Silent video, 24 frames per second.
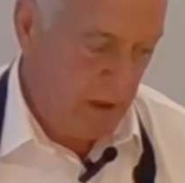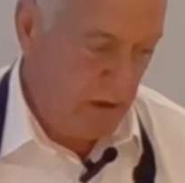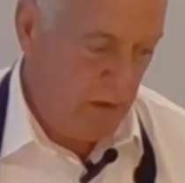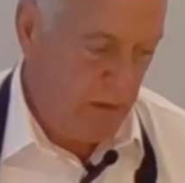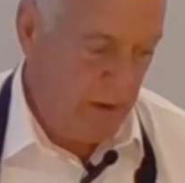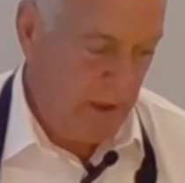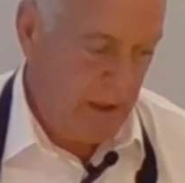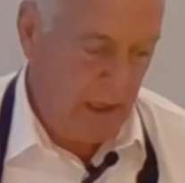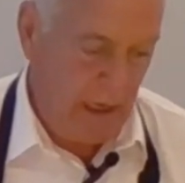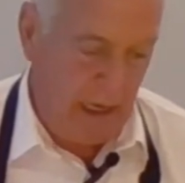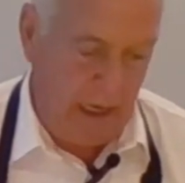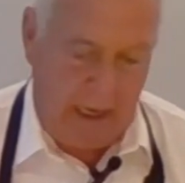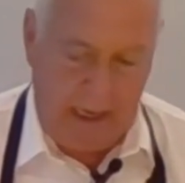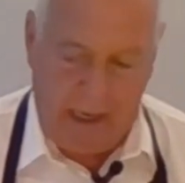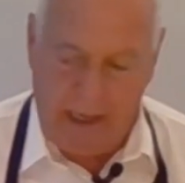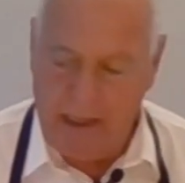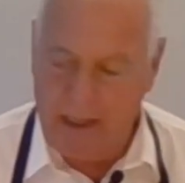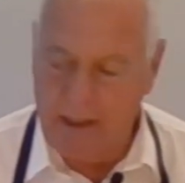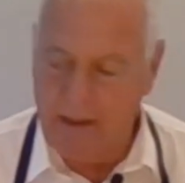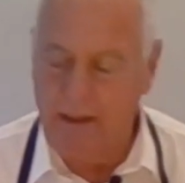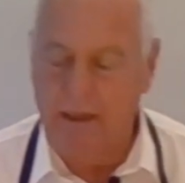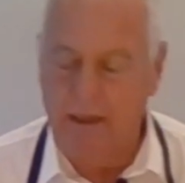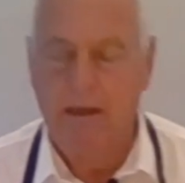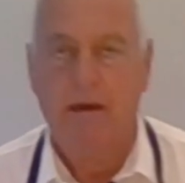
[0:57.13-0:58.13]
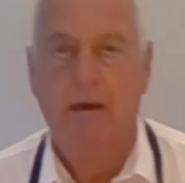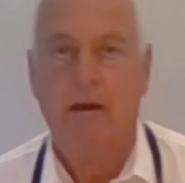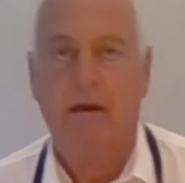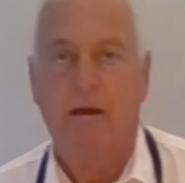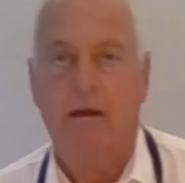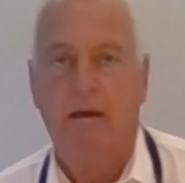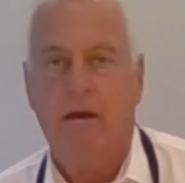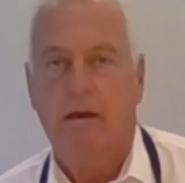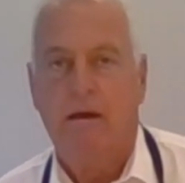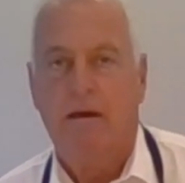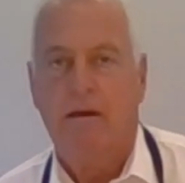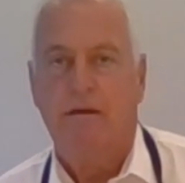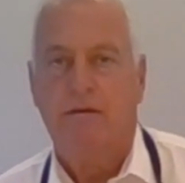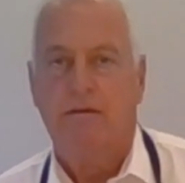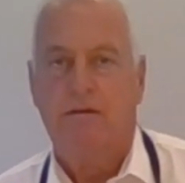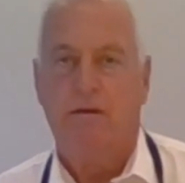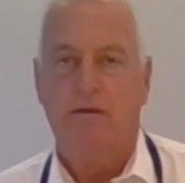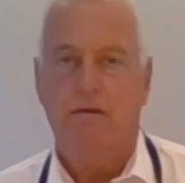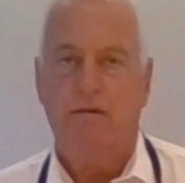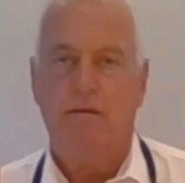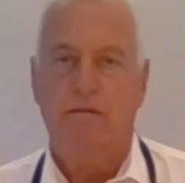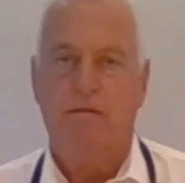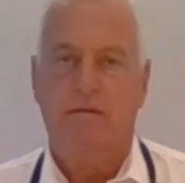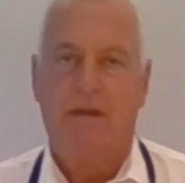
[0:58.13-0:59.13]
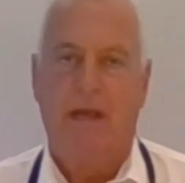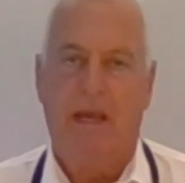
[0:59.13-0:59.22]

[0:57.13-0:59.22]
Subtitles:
going to add 2